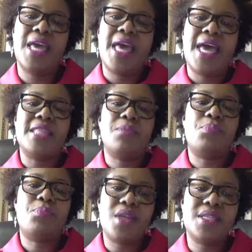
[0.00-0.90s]
and the
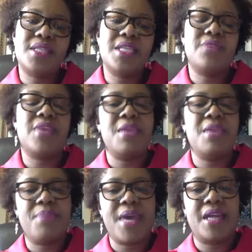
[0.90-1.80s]
positive
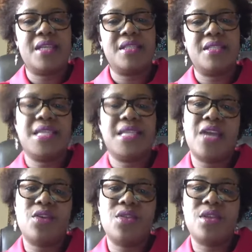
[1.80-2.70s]
impact it had
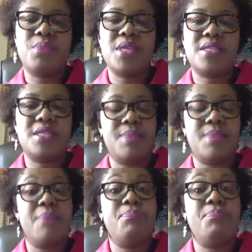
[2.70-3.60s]
on their business
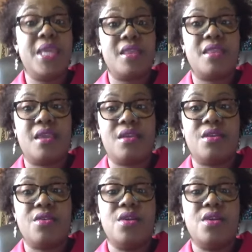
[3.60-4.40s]
by being there.